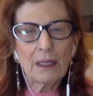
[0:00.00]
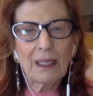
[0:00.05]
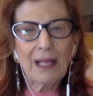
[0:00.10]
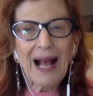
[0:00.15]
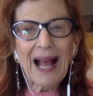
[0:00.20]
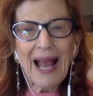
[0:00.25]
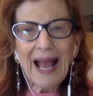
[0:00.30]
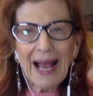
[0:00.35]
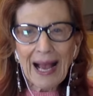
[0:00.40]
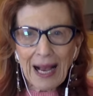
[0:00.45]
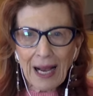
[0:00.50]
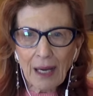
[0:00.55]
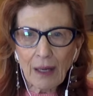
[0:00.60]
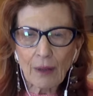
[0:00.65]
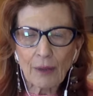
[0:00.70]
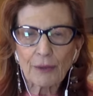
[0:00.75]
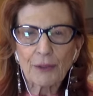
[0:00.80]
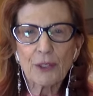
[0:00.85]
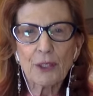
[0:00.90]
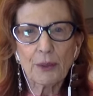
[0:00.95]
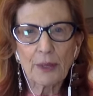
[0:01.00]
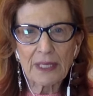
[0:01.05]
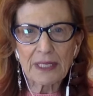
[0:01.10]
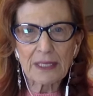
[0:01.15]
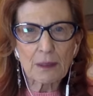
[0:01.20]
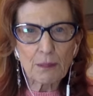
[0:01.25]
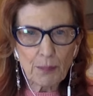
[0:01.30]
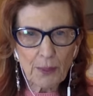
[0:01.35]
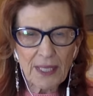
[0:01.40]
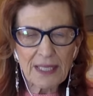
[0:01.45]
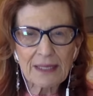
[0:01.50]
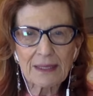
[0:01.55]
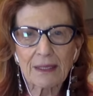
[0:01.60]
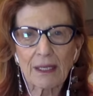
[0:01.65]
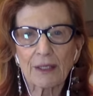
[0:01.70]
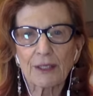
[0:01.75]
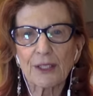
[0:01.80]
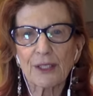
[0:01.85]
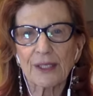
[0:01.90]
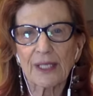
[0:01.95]
how to express
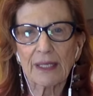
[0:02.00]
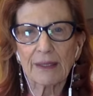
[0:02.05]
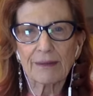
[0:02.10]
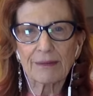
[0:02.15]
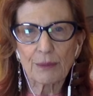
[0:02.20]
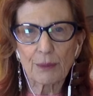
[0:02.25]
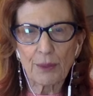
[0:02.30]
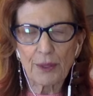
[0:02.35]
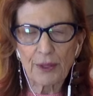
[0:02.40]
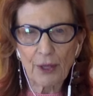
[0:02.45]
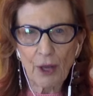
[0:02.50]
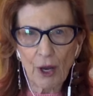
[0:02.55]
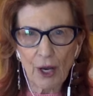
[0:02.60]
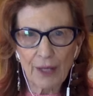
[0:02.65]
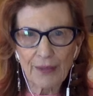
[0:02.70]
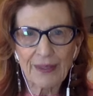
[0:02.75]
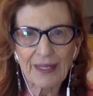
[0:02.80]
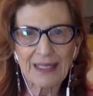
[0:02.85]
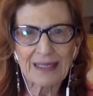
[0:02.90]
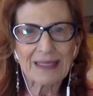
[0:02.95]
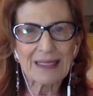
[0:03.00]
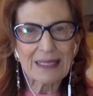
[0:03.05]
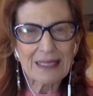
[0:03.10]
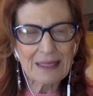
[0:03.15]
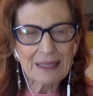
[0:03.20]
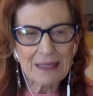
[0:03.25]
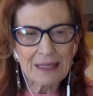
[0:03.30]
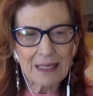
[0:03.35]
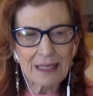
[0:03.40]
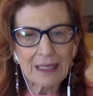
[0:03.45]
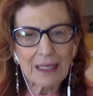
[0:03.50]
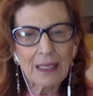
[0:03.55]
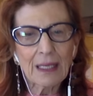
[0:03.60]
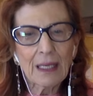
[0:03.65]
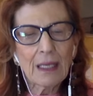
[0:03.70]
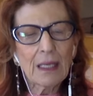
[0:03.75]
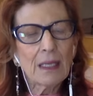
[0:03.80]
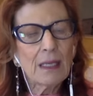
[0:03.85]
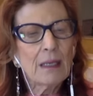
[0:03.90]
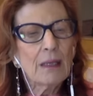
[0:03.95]
ourselves with authenticity,
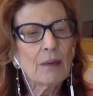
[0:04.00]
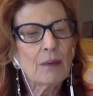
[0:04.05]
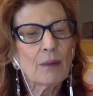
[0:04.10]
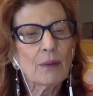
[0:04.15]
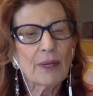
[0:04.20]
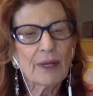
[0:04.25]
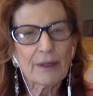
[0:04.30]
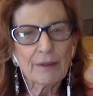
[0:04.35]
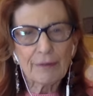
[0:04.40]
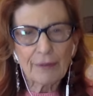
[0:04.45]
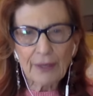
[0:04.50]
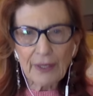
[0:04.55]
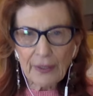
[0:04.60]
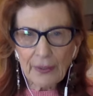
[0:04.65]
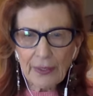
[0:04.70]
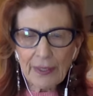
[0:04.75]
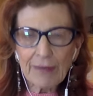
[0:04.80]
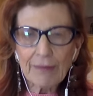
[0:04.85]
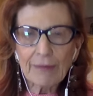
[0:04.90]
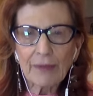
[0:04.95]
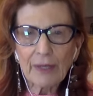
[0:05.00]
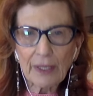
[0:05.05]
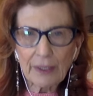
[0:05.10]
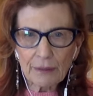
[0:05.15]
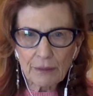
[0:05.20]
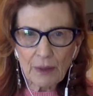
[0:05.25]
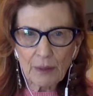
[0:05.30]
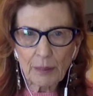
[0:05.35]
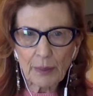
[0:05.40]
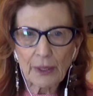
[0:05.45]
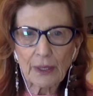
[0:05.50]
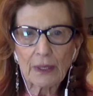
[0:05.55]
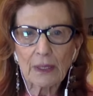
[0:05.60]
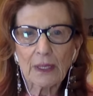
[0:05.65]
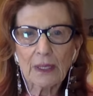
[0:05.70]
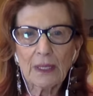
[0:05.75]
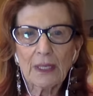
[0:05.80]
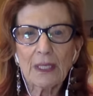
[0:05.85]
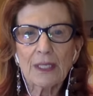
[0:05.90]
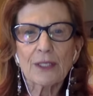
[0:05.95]
we are very vulnerable
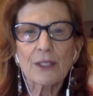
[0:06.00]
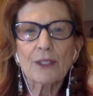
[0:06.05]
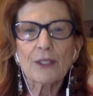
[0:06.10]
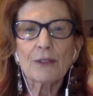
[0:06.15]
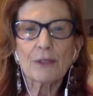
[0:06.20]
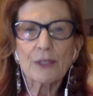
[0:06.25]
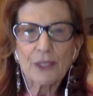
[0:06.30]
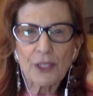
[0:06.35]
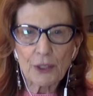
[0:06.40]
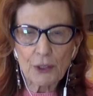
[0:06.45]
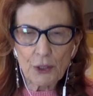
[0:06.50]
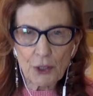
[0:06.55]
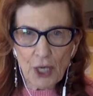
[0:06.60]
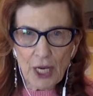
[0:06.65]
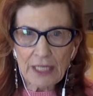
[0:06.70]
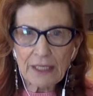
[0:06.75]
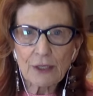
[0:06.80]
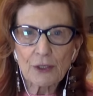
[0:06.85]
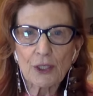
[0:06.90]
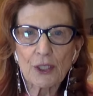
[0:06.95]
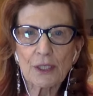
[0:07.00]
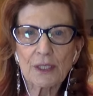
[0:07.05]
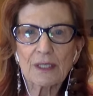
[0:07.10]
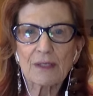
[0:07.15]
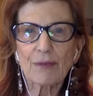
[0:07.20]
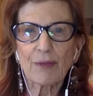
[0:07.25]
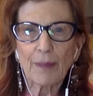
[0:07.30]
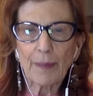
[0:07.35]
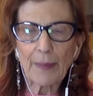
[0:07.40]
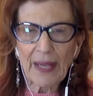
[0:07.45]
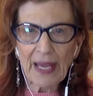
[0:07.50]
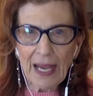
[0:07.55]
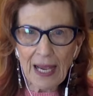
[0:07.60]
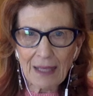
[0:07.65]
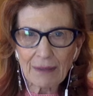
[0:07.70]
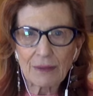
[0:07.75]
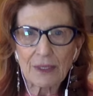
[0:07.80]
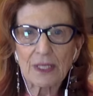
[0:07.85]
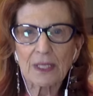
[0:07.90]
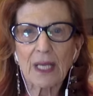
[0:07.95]
to suggestions from the
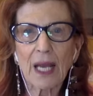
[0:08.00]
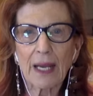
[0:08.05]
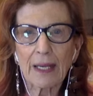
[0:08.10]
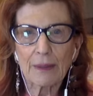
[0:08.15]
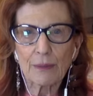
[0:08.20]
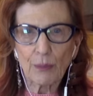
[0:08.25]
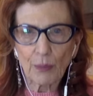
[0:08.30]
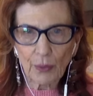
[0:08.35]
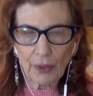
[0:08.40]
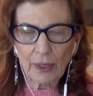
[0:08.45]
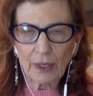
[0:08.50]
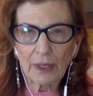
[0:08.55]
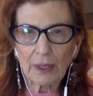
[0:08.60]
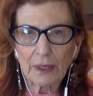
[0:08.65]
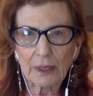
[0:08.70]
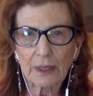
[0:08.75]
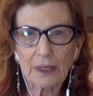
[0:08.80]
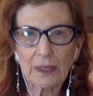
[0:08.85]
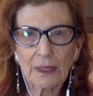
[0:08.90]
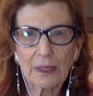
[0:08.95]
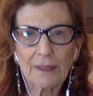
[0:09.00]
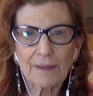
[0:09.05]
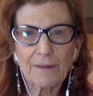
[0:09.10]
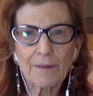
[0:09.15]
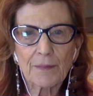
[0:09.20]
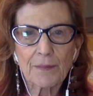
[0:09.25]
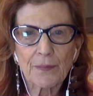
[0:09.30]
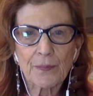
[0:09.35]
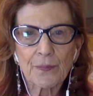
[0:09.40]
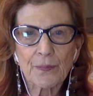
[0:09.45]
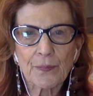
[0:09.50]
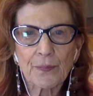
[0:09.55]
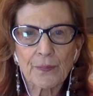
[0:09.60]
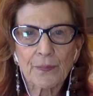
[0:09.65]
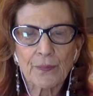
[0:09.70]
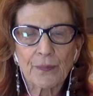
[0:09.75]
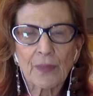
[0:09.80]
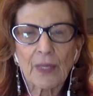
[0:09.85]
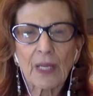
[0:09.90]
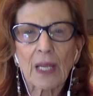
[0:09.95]
outside world.
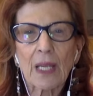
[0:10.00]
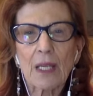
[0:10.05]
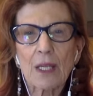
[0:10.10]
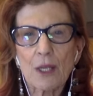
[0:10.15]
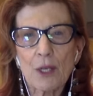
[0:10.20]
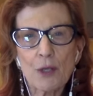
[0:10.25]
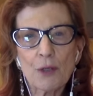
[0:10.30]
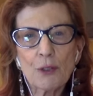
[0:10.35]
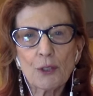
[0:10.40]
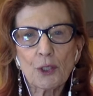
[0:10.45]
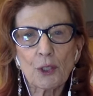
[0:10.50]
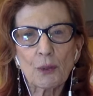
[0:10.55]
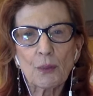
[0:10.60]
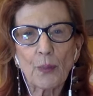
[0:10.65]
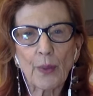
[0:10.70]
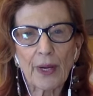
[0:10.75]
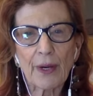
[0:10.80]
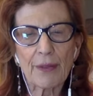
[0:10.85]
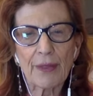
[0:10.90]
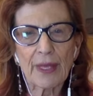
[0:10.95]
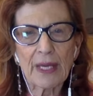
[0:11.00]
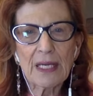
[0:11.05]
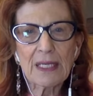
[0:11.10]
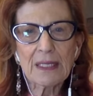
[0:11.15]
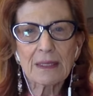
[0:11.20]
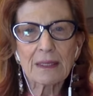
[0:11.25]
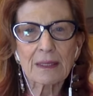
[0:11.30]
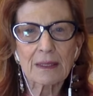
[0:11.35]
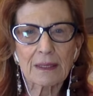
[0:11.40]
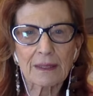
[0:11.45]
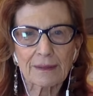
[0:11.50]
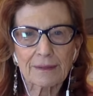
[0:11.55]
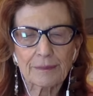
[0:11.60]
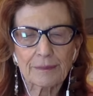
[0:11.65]
You should wear this.